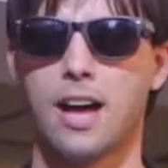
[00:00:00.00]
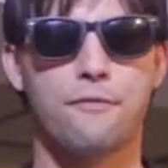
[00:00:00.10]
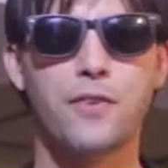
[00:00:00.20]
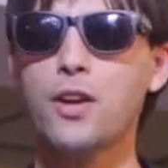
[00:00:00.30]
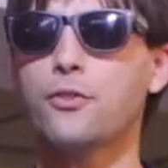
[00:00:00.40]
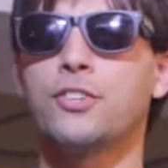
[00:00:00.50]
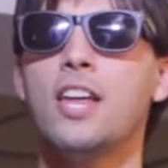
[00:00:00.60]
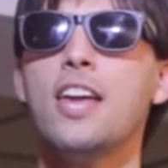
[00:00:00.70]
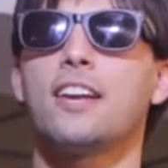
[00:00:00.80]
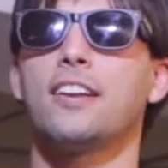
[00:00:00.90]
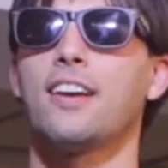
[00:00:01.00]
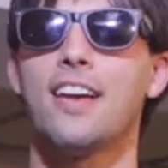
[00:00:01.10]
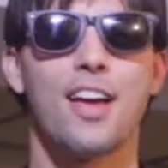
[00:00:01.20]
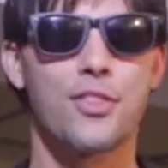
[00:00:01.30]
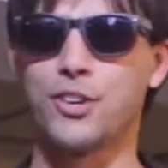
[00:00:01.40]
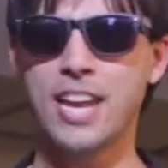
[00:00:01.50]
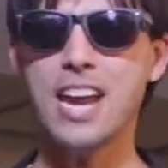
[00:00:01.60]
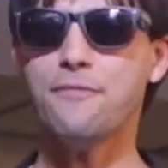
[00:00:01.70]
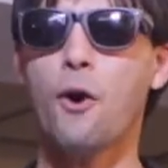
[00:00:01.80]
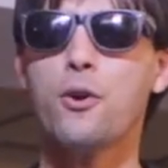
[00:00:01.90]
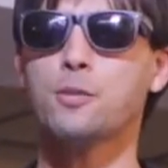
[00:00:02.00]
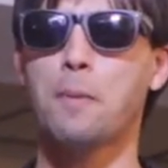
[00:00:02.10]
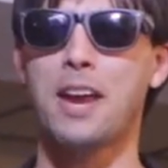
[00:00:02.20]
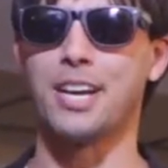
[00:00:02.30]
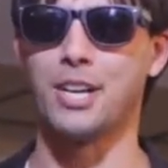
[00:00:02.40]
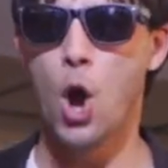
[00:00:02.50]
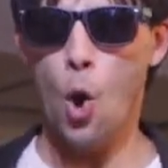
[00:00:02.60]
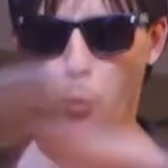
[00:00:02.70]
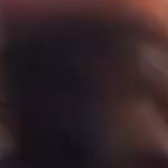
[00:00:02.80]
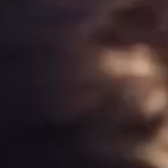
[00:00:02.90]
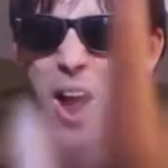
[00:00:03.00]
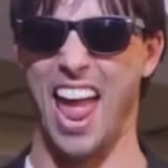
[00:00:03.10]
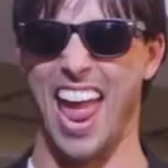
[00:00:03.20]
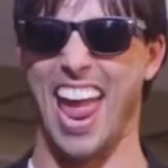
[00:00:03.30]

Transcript: I feel the need for speed! Woo!